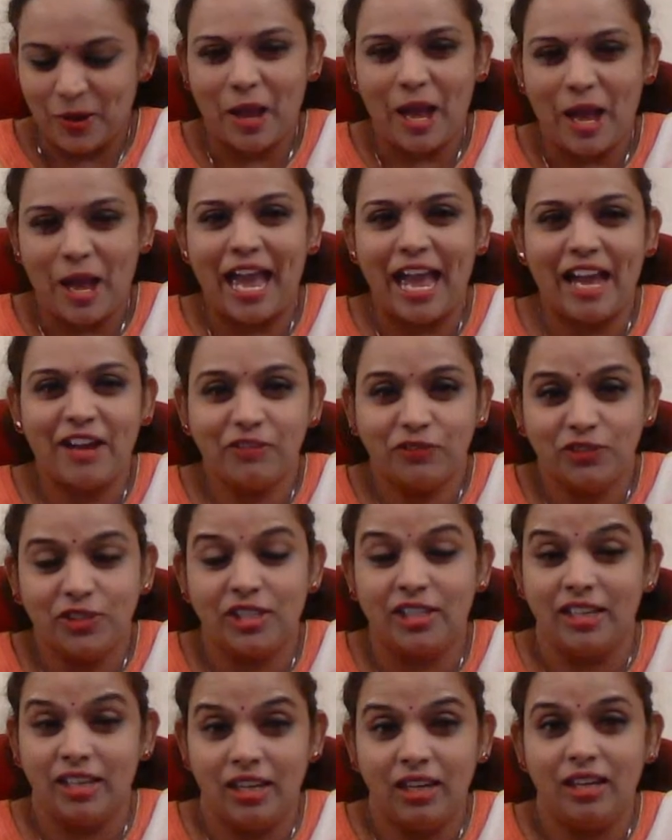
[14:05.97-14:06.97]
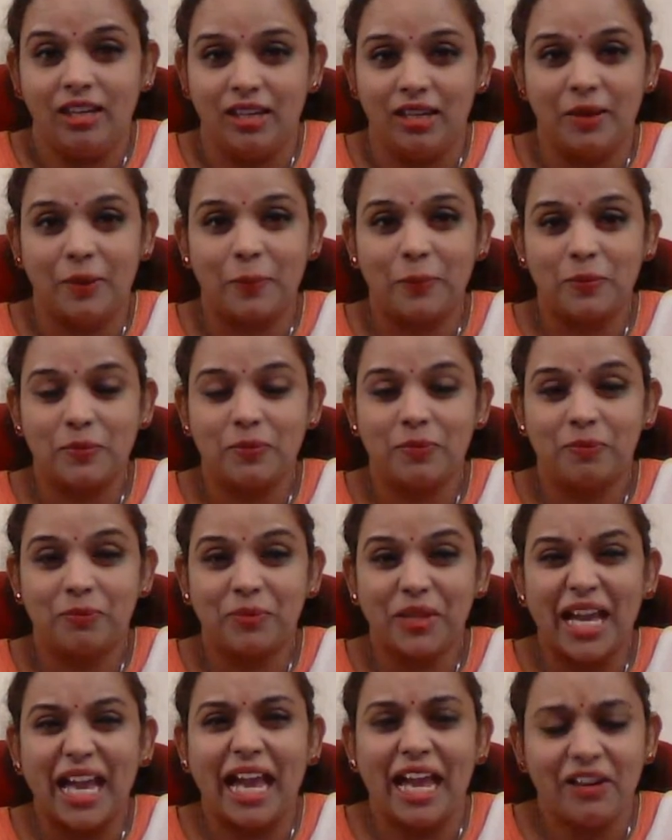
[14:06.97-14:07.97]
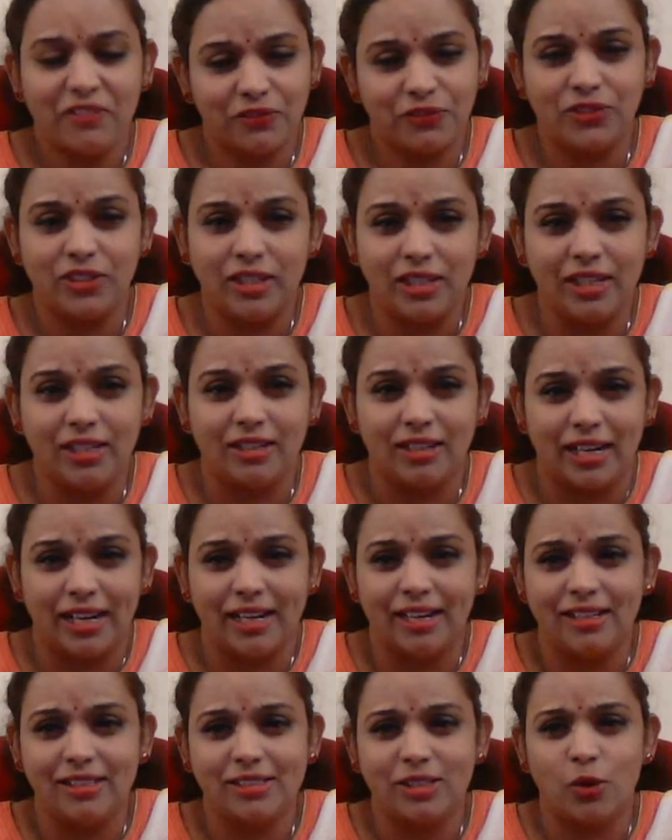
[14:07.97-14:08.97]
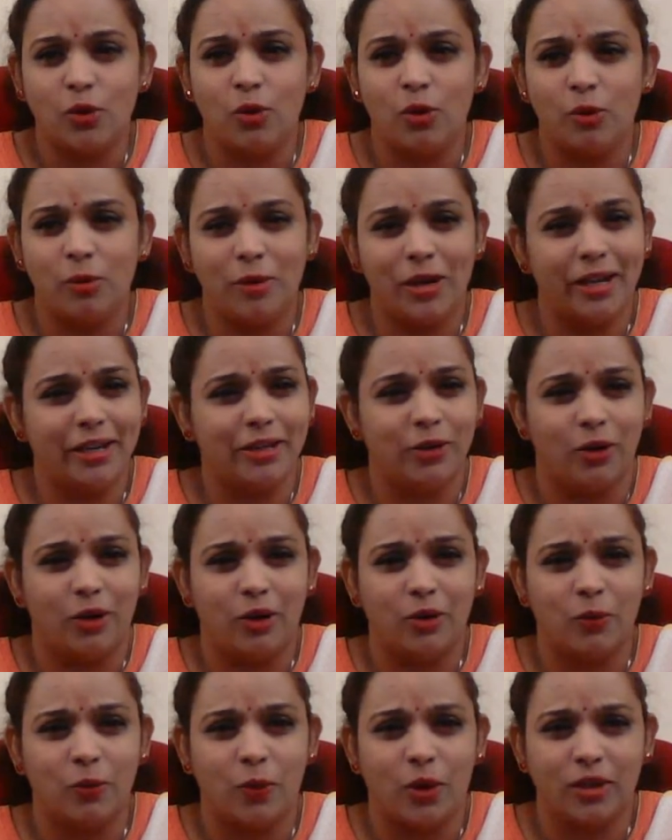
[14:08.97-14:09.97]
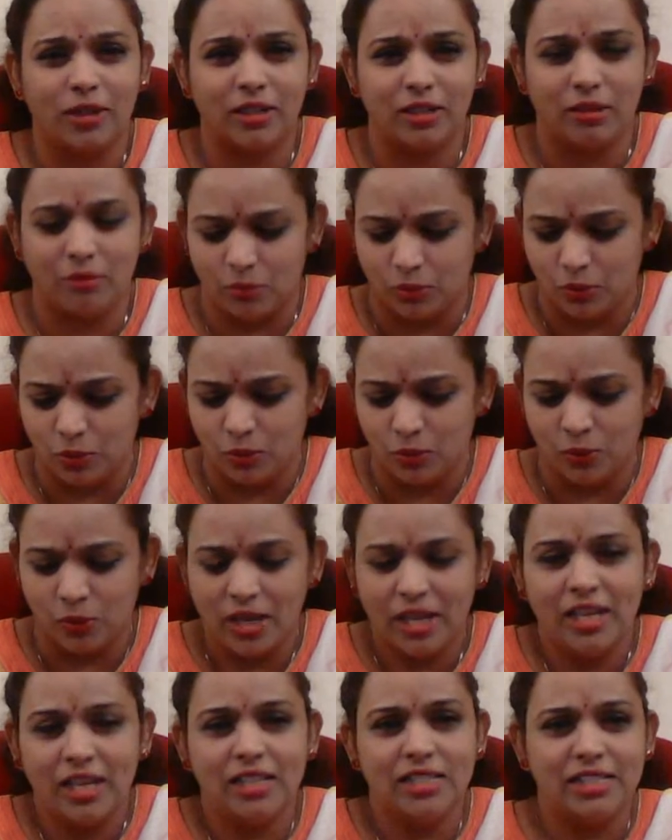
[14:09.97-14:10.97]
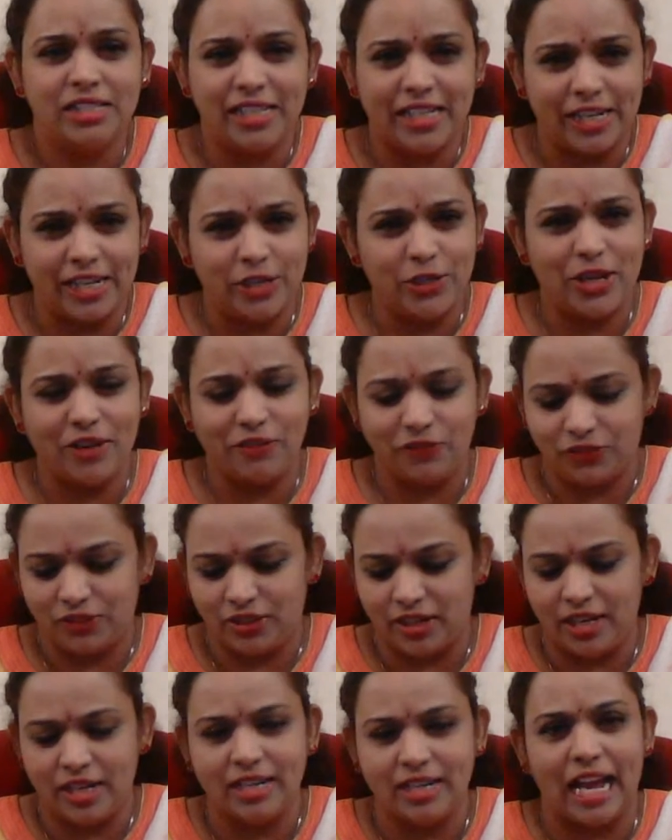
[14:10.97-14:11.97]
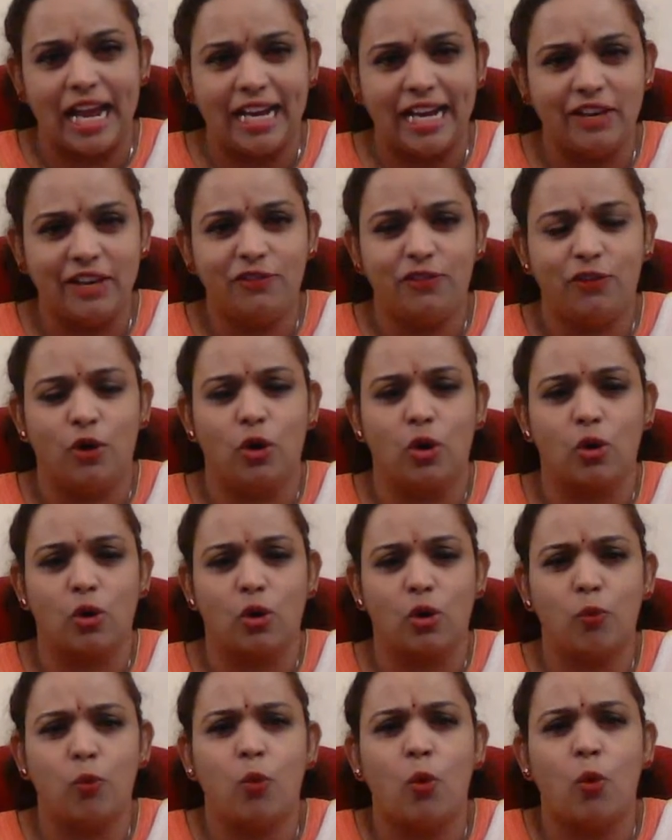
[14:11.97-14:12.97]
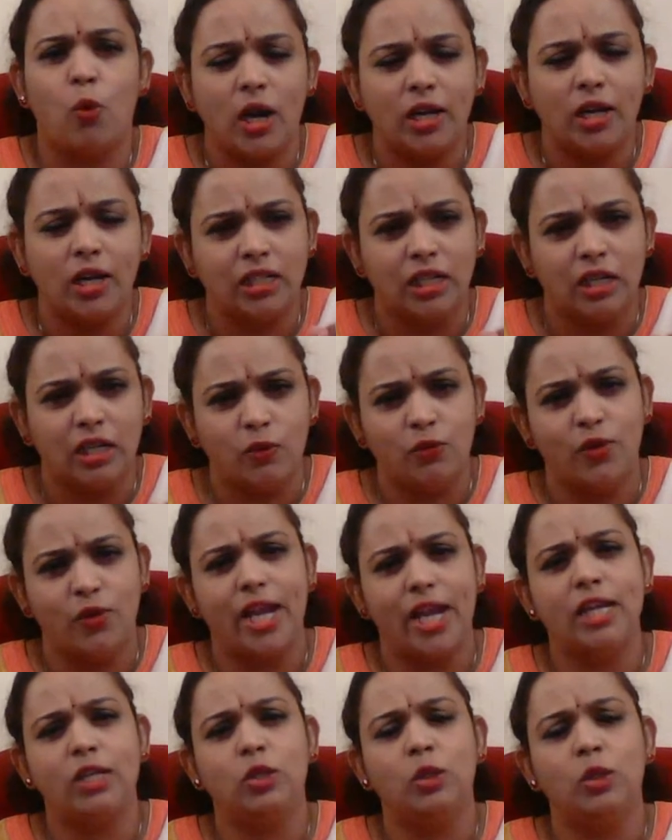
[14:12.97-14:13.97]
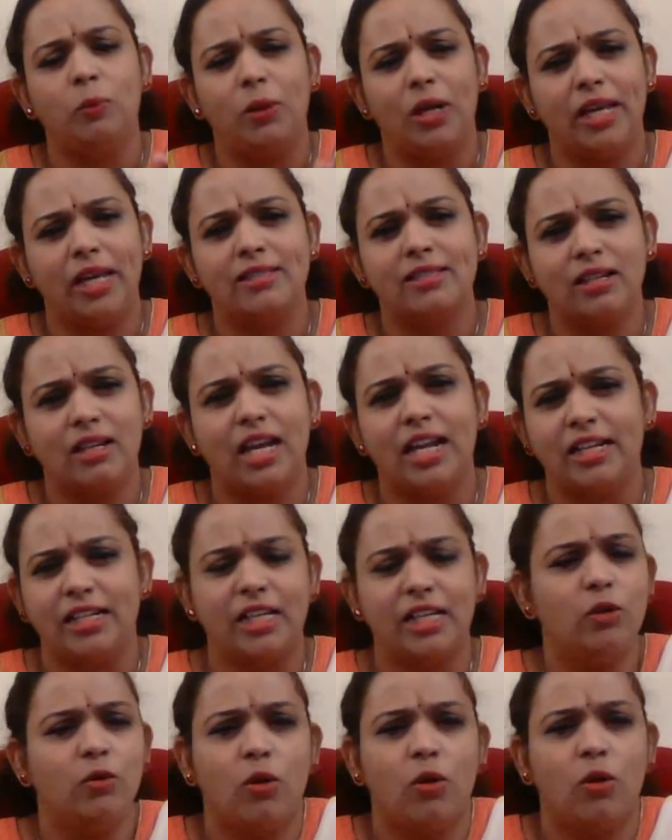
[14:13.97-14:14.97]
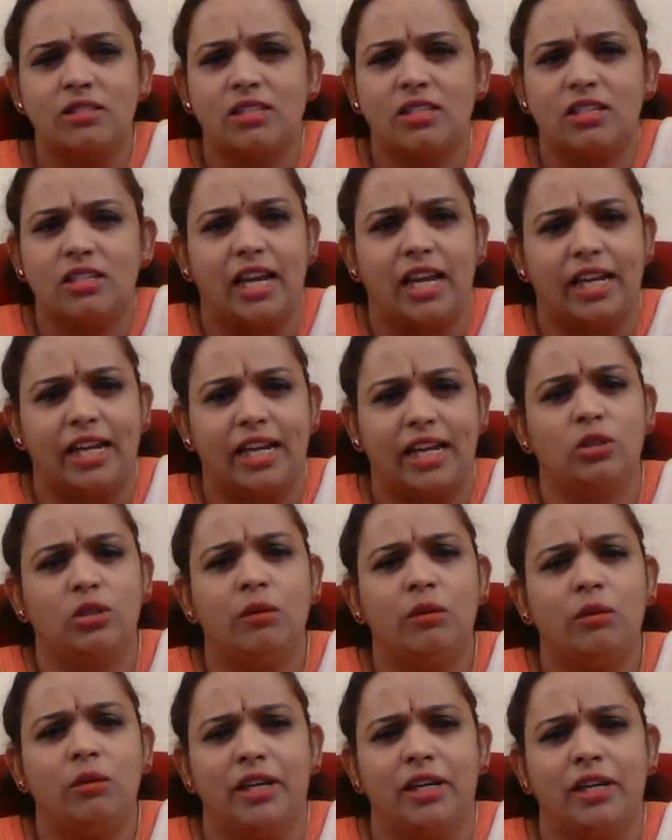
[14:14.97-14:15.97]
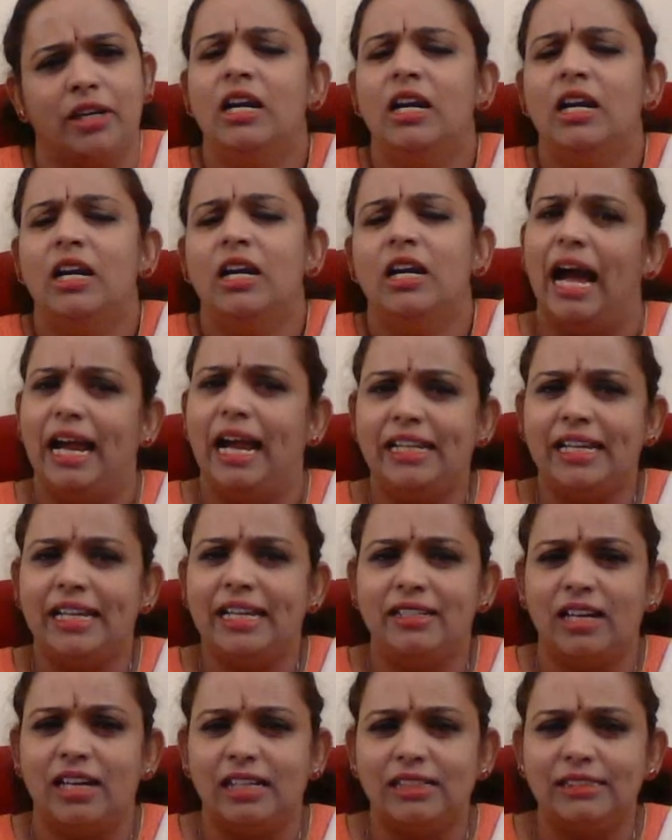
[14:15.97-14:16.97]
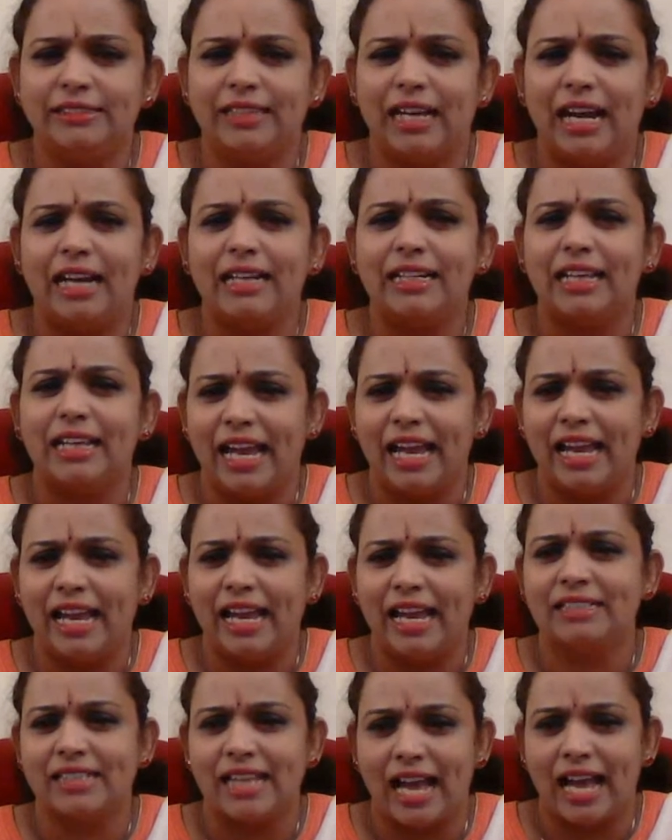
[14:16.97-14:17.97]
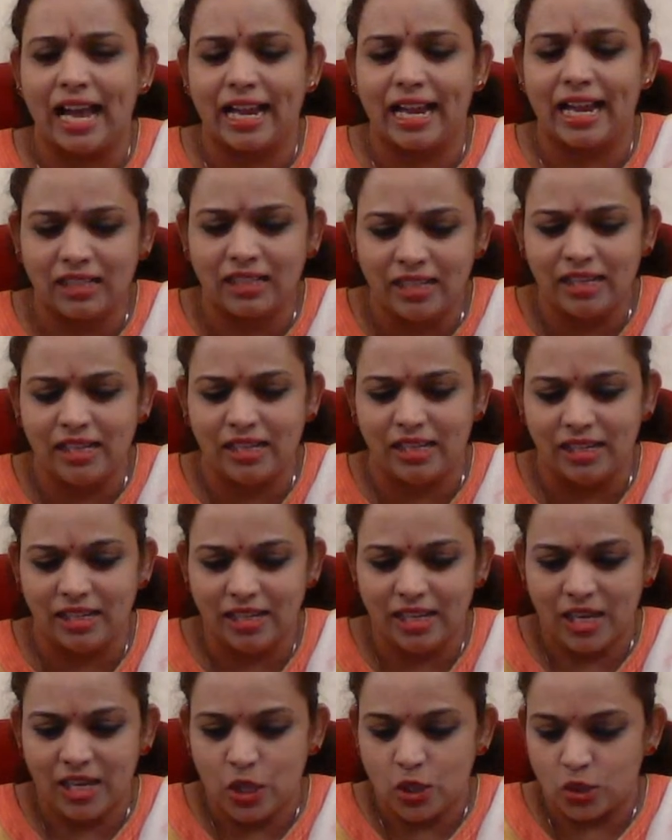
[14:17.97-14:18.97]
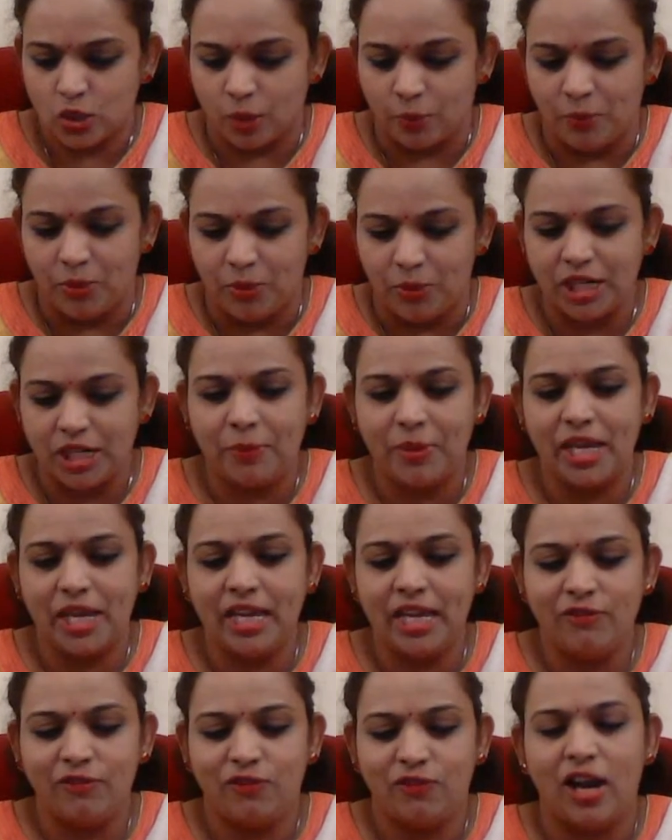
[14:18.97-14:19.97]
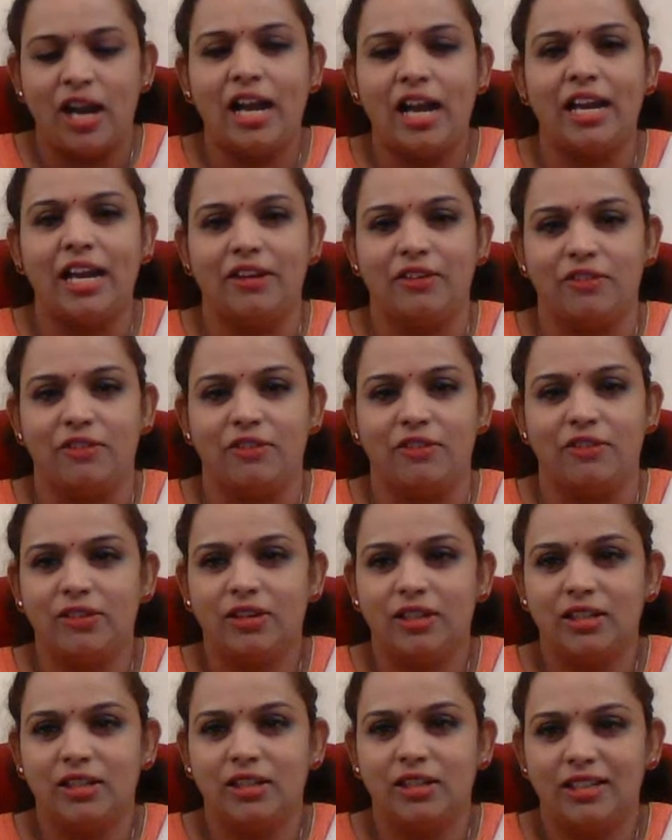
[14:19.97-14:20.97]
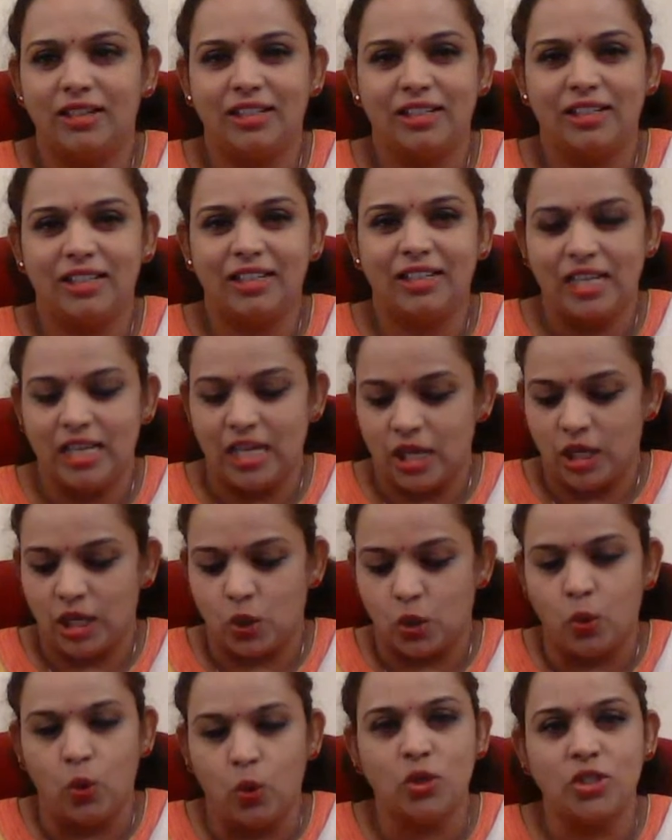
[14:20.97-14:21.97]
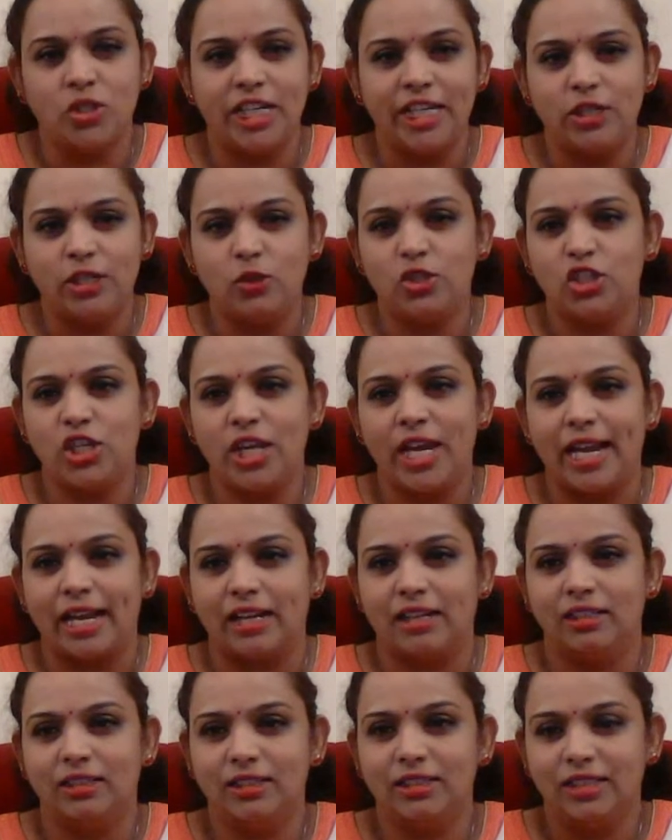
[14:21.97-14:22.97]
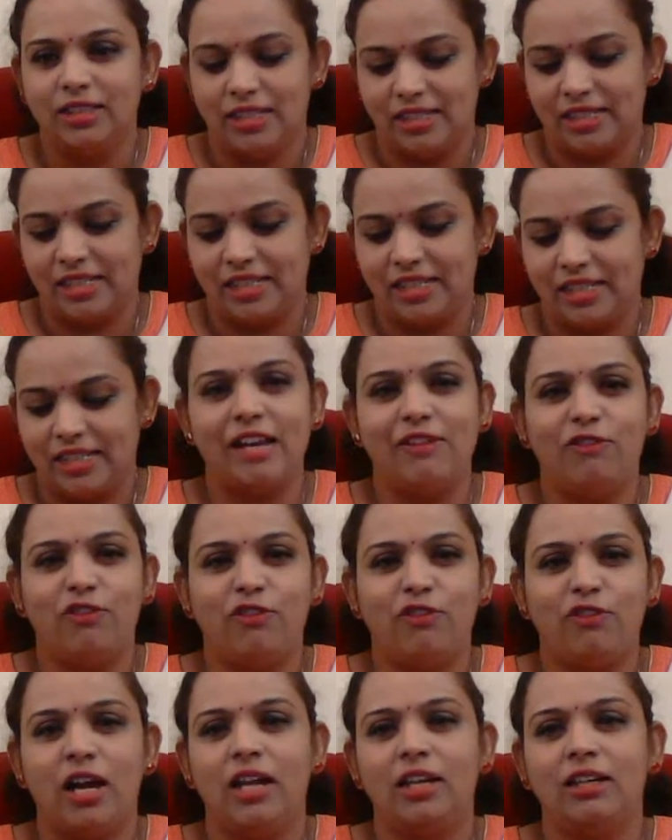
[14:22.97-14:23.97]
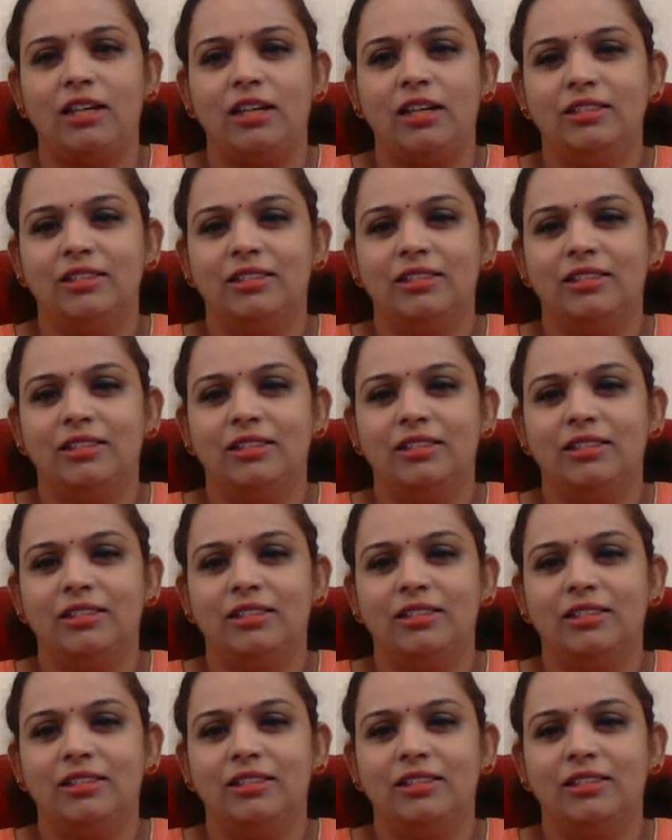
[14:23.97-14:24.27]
F3, guys, oh my god, what a move. G into F3, knight F4, what a way to place a knight. He wants a knight to come here, and he does that exactly. So bishop E5, rook G2 check, king F1,